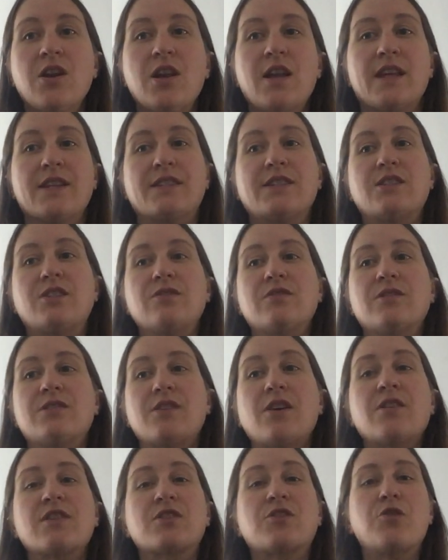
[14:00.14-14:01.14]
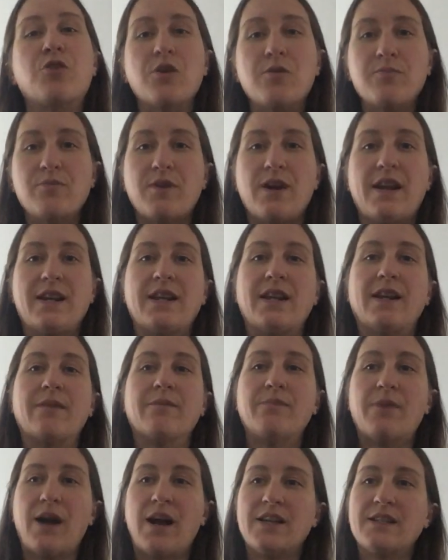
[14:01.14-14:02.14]
is to start incorporating
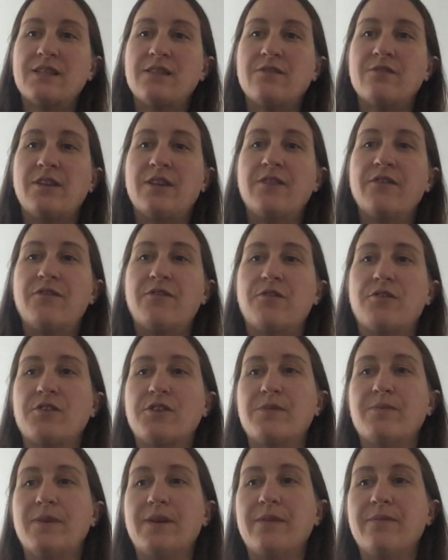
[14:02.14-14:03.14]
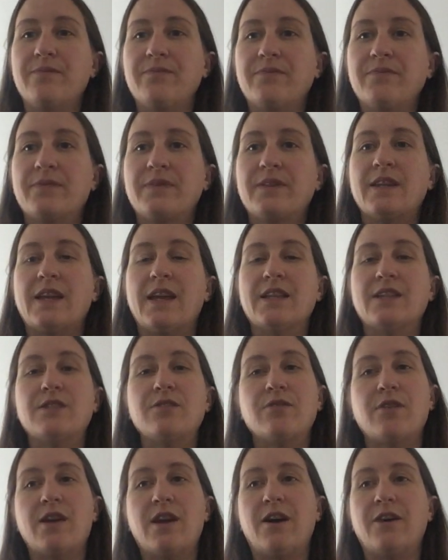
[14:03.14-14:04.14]
positive reinforcement into
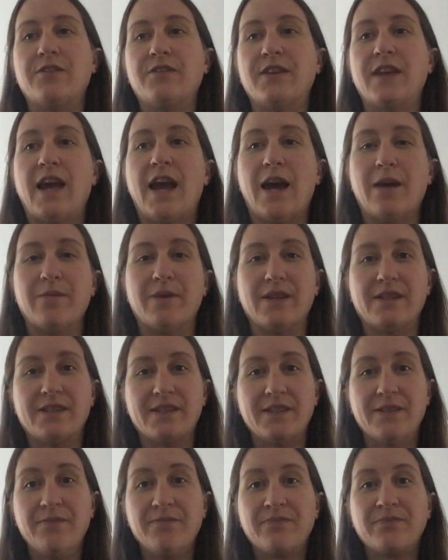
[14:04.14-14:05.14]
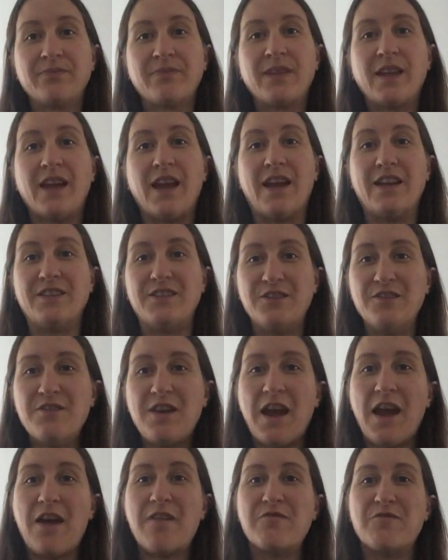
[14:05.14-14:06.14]
our healthy habits. I do
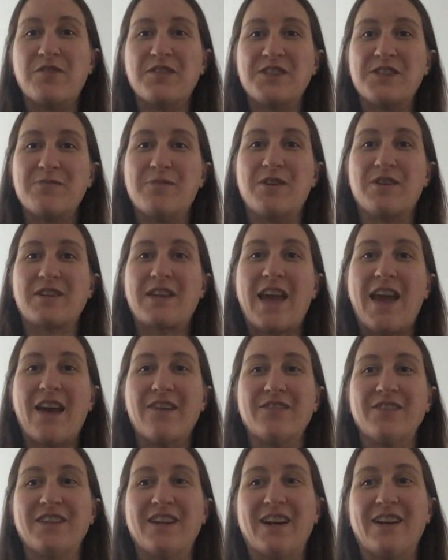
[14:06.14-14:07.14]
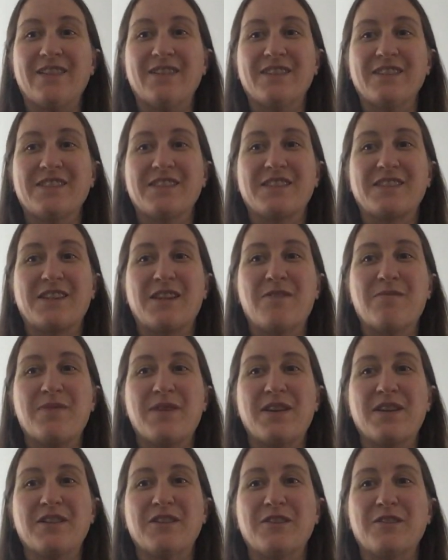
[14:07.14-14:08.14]
have one small caveat, and this is going to
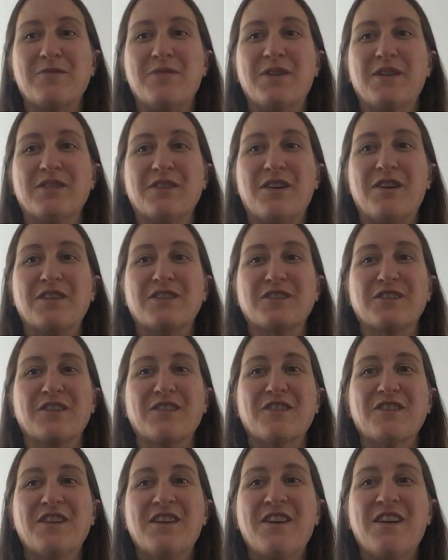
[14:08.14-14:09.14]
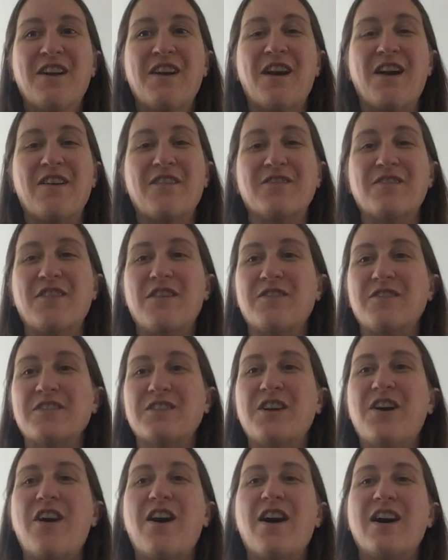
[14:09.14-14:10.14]
be a little bit longer of a
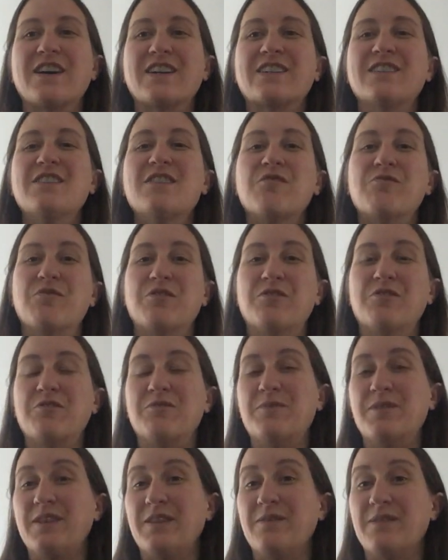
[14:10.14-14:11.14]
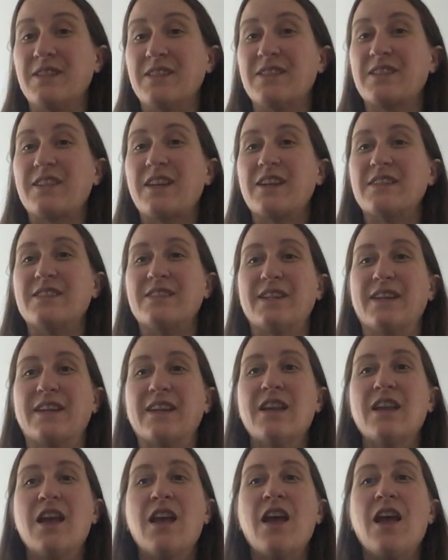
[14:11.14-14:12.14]
talk we'll be discussing.